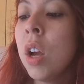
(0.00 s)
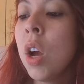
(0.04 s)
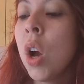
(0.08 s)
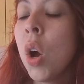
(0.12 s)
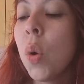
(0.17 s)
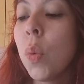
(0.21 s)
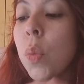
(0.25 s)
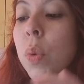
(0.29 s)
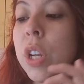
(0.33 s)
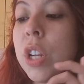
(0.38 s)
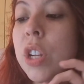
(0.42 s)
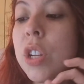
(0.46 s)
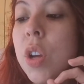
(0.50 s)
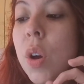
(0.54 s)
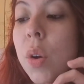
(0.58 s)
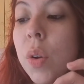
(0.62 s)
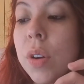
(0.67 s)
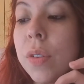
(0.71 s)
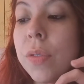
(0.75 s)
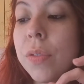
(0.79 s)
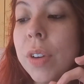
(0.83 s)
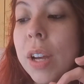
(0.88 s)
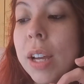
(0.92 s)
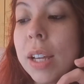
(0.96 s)
We
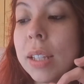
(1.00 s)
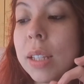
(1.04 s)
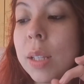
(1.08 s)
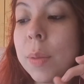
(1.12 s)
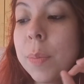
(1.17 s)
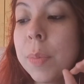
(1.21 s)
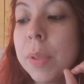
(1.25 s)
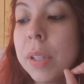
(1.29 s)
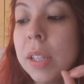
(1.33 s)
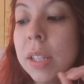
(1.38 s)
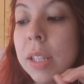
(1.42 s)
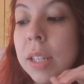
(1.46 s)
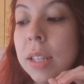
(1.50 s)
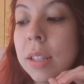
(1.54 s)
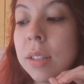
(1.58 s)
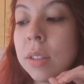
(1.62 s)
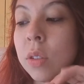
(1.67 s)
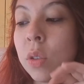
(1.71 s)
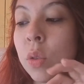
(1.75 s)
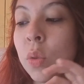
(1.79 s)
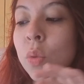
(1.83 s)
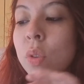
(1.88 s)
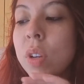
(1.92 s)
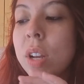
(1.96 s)
notified the police,
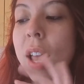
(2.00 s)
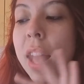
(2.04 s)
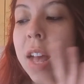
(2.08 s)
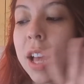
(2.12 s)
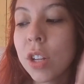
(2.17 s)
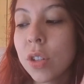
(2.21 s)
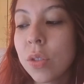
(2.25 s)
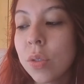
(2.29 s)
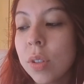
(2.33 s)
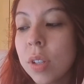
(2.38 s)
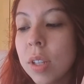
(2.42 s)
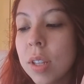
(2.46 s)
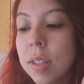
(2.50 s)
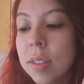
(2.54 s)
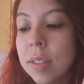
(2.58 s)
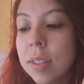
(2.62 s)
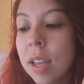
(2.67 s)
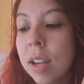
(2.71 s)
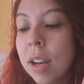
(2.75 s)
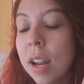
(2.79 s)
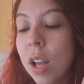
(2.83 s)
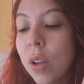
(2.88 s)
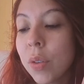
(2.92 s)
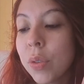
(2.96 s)
who naturally
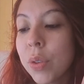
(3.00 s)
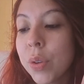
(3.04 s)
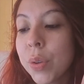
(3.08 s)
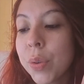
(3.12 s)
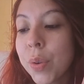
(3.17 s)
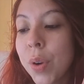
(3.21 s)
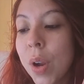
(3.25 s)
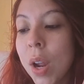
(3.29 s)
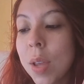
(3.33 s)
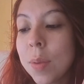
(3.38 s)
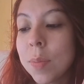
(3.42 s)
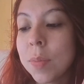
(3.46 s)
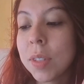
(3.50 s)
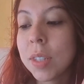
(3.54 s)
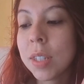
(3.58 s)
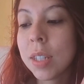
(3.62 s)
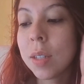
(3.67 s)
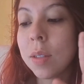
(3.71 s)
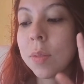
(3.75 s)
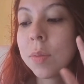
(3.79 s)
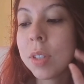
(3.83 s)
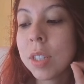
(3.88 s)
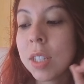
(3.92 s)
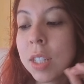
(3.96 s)
sent out the crime scene
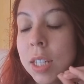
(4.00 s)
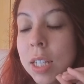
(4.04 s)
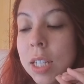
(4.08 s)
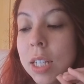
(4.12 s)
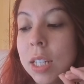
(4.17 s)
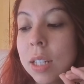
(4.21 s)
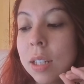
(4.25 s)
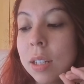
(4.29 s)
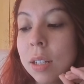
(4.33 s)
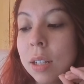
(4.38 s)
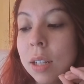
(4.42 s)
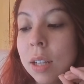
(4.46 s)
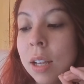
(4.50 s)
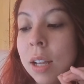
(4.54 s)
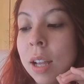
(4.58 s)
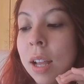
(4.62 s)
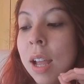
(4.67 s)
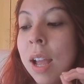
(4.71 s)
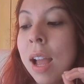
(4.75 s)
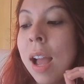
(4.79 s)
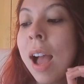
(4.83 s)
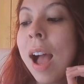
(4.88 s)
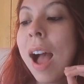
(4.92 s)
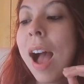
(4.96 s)
team.
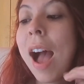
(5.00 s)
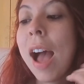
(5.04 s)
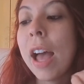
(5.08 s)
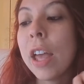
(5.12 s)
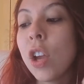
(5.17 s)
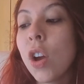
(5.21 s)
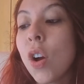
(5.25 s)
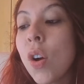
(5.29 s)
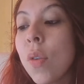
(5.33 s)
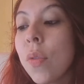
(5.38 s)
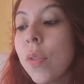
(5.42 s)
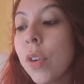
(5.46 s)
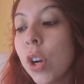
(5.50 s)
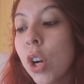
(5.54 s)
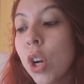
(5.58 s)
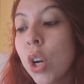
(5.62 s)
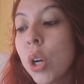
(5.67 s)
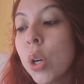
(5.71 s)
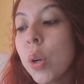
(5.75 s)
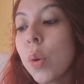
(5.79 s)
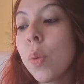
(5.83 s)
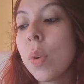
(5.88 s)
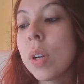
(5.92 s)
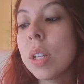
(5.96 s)
I
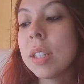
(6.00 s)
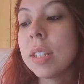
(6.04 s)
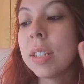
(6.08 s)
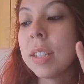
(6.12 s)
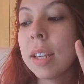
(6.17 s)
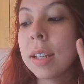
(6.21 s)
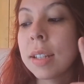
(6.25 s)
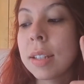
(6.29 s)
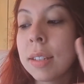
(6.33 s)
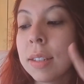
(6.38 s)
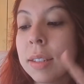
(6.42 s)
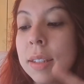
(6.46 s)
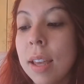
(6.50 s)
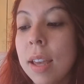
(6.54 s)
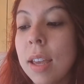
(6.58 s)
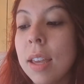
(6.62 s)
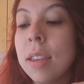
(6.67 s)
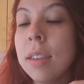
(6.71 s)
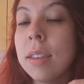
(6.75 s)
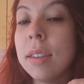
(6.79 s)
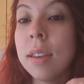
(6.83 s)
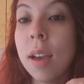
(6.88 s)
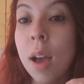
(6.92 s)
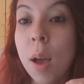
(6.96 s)
overheard one text say,
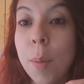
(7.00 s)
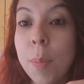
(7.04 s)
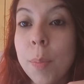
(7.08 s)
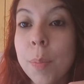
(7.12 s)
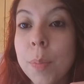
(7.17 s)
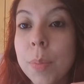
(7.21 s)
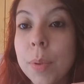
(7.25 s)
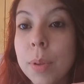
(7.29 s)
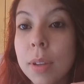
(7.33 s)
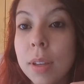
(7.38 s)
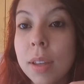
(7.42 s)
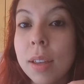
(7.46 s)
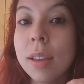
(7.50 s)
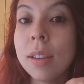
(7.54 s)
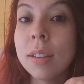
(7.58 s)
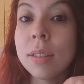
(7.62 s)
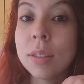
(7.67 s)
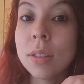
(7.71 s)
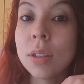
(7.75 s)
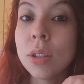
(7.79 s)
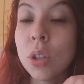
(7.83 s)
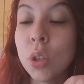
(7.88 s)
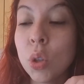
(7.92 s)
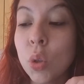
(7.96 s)
"Yup,
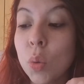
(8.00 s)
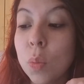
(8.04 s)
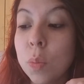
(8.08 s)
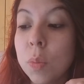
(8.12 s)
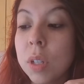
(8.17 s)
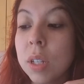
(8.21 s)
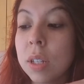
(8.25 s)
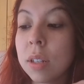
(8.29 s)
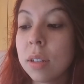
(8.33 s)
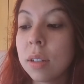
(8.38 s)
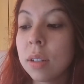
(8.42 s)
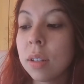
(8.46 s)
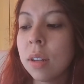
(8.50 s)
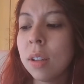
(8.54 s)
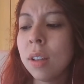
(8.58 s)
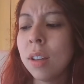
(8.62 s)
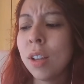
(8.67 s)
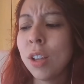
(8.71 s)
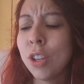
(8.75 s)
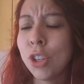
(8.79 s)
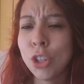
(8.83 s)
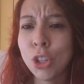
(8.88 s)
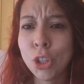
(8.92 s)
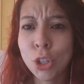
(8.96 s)
it's human."
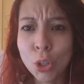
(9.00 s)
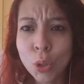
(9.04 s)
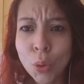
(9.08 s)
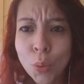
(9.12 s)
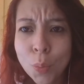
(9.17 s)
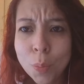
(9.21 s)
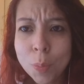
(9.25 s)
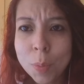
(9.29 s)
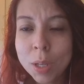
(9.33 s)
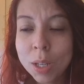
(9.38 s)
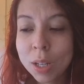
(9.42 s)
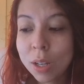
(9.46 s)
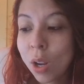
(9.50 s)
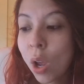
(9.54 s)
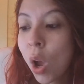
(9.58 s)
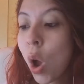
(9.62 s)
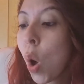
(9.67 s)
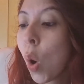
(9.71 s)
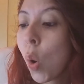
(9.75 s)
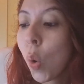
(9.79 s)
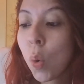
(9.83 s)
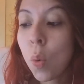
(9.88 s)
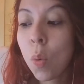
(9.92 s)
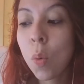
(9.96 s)
Human?
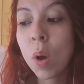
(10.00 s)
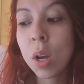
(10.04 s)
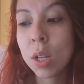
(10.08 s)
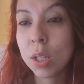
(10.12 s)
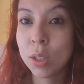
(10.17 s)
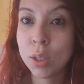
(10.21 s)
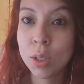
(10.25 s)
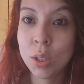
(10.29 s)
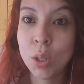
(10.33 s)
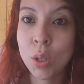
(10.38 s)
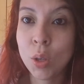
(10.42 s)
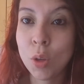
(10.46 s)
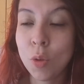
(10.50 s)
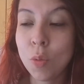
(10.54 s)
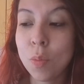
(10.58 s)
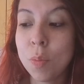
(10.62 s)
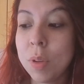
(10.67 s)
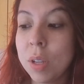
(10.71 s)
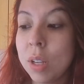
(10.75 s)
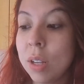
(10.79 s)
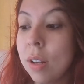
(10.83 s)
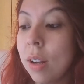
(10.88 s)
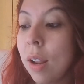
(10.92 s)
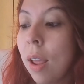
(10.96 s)
What's human?